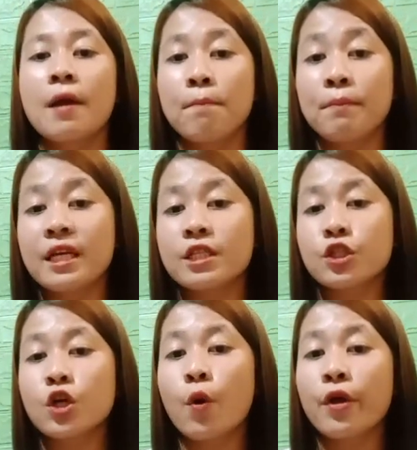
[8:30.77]
means
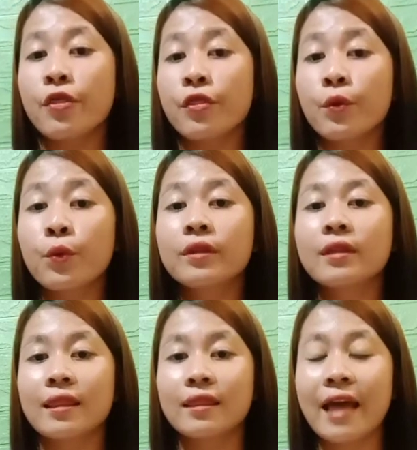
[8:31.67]
going through
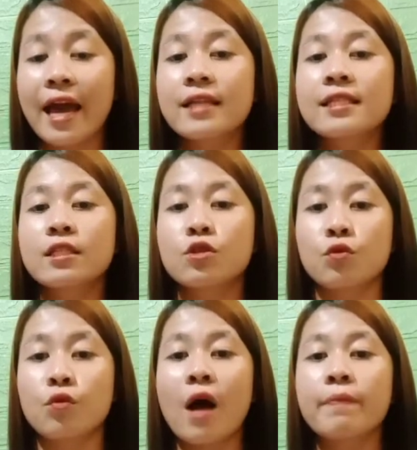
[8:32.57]
the text to
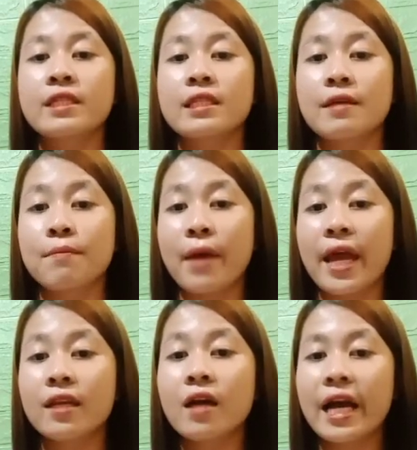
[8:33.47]
grasp the
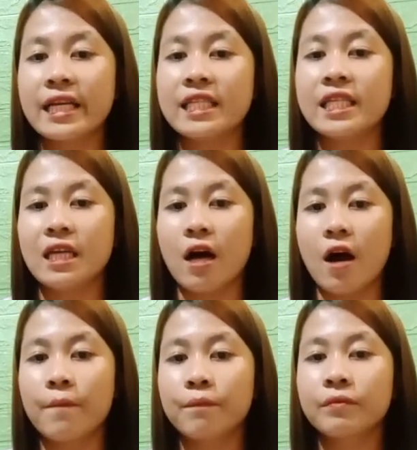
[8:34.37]
main
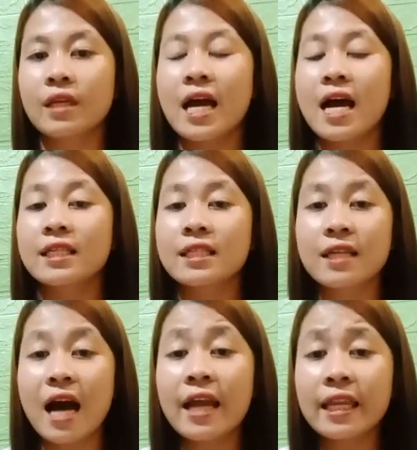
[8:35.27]
idea.
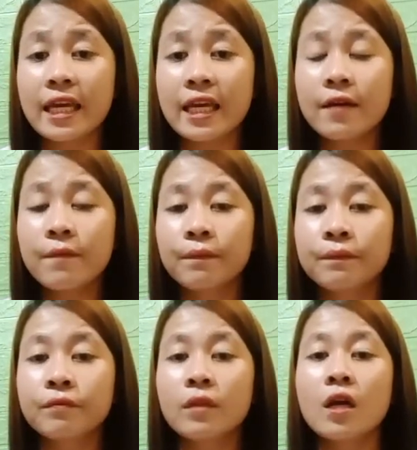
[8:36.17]
Scanning,
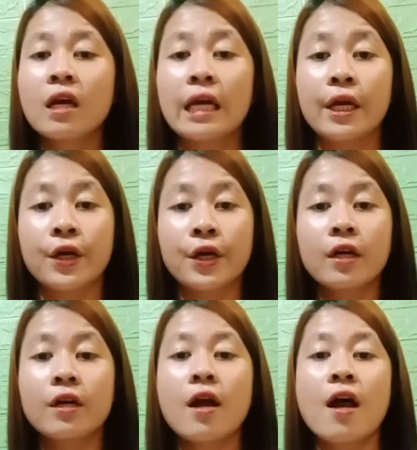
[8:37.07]

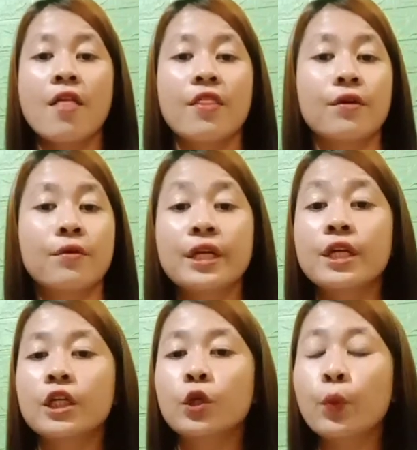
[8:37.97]
here the
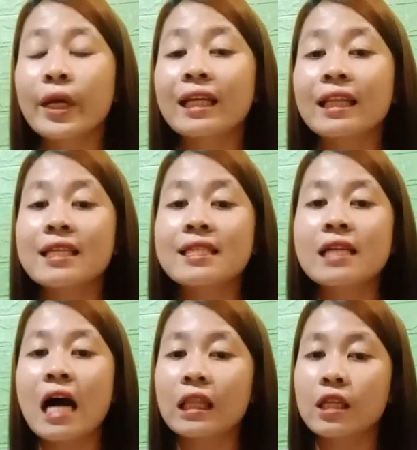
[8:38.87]
reader quickly
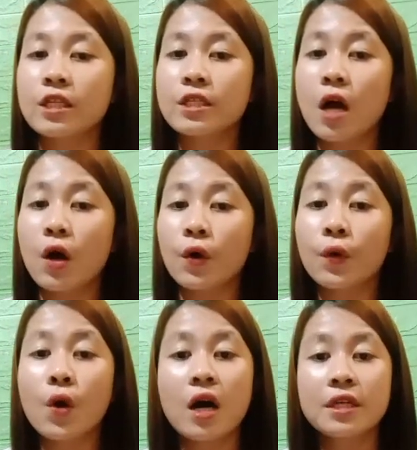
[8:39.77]
scuttles
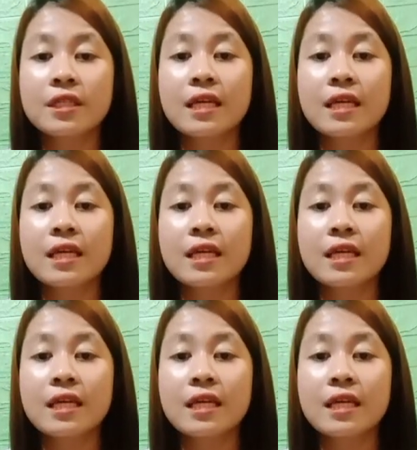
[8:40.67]
across